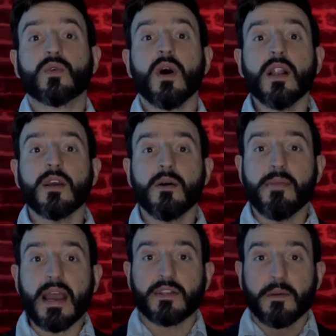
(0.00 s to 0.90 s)
welcome
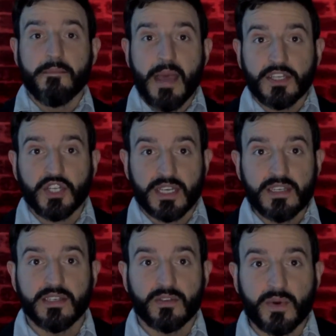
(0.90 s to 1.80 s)
back to Magic
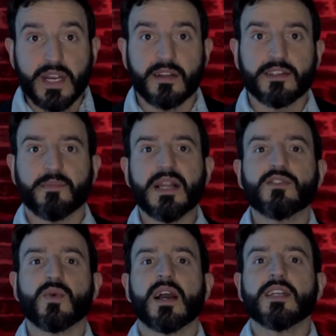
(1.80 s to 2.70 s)
Isn't Real, the
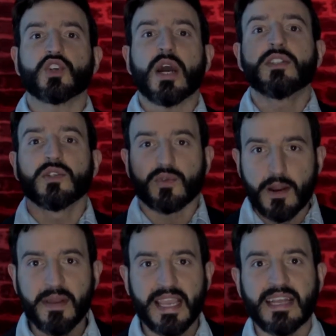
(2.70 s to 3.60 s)
place where I try to
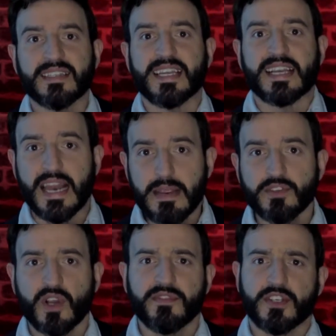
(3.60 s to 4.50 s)
replicate the
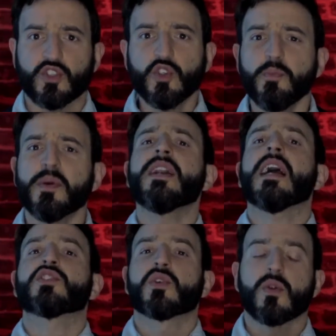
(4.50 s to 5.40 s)
claims of the
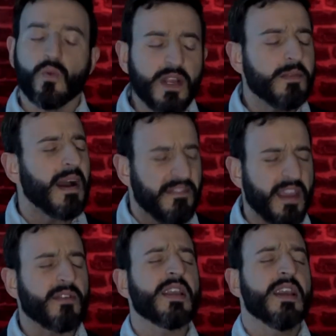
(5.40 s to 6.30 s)
supernatural with my
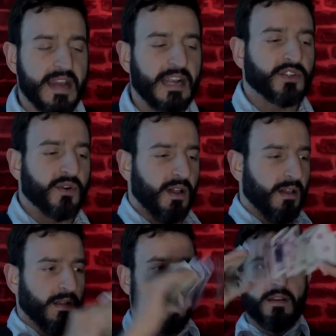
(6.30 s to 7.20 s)
very
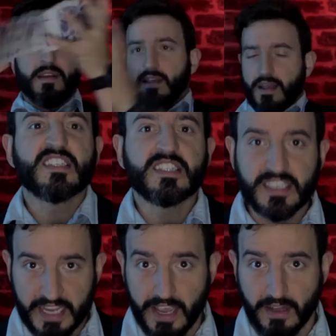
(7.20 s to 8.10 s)
natural
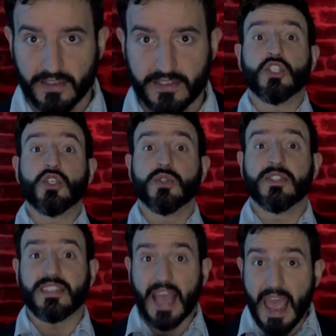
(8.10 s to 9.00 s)
killed.
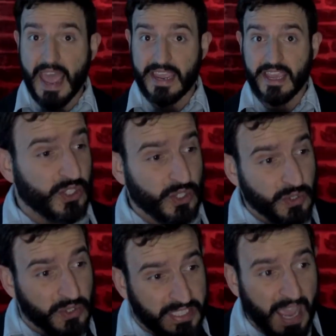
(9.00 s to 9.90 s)
Today,
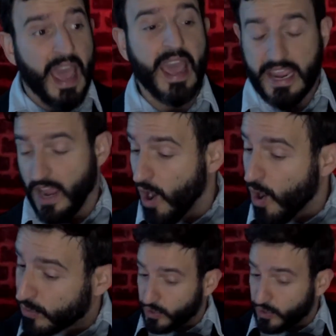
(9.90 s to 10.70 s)
today, oh,